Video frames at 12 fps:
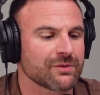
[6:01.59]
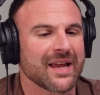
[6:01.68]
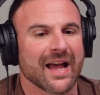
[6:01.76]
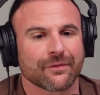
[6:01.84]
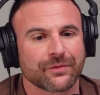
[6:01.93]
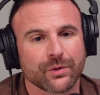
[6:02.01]

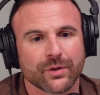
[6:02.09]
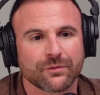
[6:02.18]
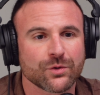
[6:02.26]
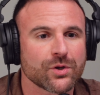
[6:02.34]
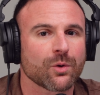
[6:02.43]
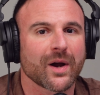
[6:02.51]
if
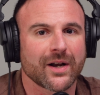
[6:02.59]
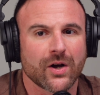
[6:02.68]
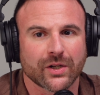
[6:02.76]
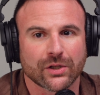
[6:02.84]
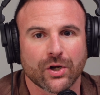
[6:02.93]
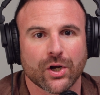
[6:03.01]
you go right
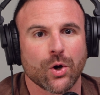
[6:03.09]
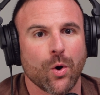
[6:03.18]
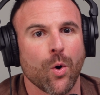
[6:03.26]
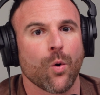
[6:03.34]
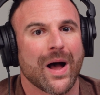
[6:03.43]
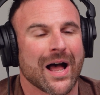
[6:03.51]
on and look at a
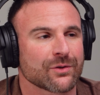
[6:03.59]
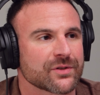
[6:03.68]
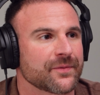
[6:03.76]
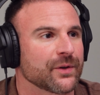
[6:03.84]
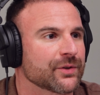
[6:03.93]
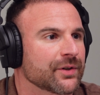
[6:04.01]
whole
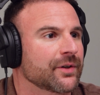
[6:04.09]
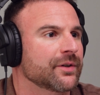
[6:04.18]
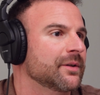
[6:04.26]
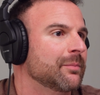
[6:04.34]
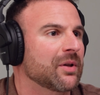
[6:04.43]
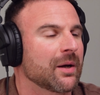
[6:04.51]
house filter
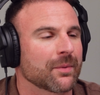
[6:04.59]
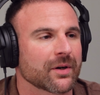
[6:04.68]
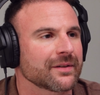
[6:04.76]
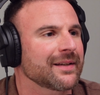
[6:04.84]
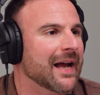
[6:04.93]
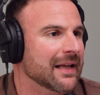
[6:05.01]
and the
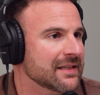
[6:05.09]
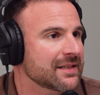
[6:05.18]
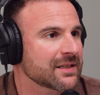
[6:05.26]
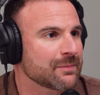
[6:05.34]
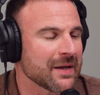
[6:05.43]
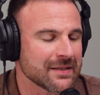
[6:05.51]
plumber, it's
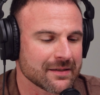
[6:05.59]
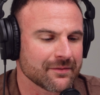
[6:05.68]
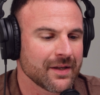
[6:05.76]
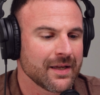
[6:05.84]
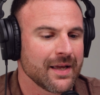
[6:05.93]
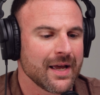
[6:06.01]

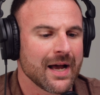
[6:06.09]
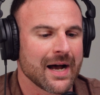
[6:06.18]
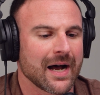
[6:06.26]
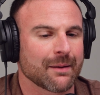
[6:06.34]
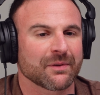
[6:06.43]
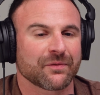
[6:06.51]
expensive.
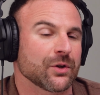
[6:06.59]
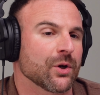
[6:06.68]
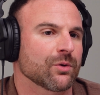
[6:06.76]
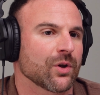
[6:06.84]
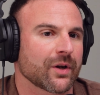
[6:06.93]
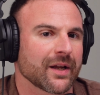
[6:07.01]
If you
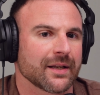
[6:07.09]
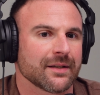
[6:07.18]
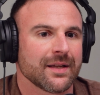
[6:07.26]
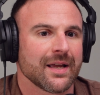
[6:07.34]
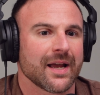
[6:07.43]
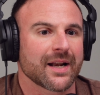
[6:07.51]
go look
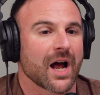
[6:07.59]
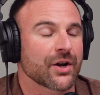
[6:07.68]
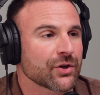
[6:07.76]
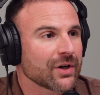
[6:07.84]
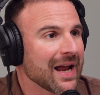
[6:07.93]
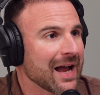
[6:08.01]
at an
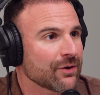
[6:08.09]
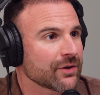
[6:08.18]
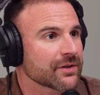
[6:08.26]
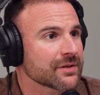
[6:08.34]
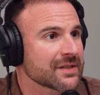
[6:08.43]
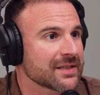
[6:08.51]

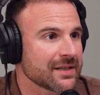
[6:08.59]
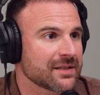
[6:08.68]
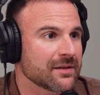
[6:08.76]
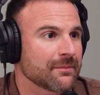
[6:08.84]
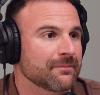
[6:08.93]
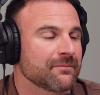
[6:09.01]
under-counter
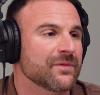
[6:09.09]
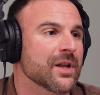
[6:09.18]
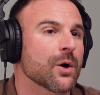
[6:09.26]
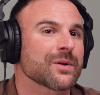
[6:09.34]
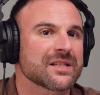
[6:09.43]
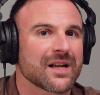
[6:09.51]
system,
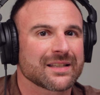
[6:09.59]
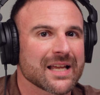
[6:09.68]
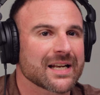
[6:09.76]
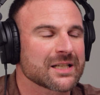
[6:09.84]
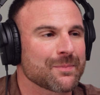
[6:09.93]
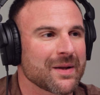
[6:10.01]
no, it's not
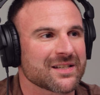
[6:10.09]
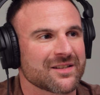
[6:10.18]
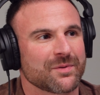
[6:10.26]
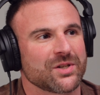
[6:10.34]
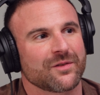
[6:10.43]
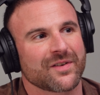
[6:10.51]
that
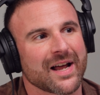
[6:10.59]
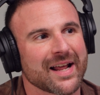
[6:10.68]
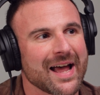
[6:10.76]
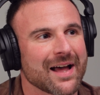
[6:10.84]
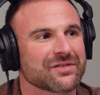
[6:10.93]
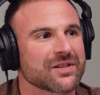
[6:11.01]
expensive, but you've got
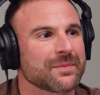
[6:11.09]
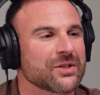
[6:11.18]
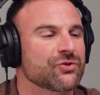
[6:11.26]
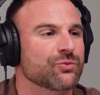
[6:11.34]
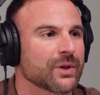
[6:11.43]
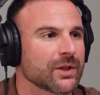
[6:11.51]
to have
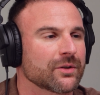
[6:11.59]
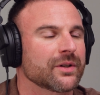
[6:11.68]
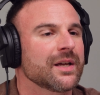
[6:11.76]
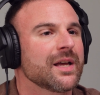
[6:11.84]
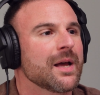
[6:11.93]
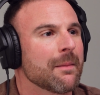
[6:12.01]
something
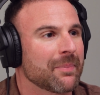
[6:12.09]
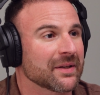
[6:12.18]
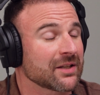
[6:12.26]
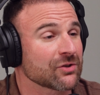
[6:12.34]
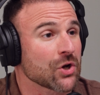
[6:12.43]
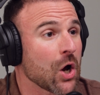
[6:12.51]
drilled.
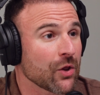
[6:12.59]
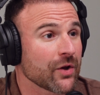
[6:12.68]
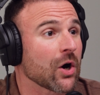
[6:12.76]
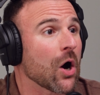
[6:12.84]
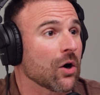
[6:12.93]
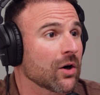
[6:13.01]
But there
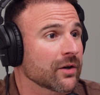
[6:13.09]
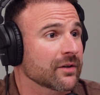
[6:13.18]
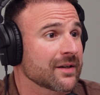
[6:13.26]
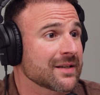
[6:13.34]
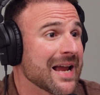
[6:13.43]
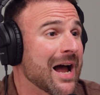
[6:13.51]

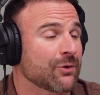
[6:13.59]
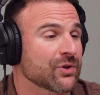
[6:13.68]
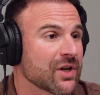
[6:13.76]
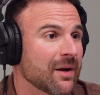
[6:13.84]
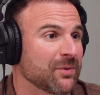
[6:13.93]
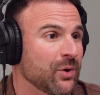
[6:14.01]
are
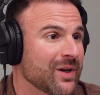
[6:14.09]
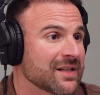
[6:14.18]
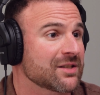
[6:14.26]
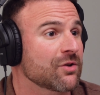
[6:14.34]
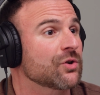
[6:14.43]
countertop units. So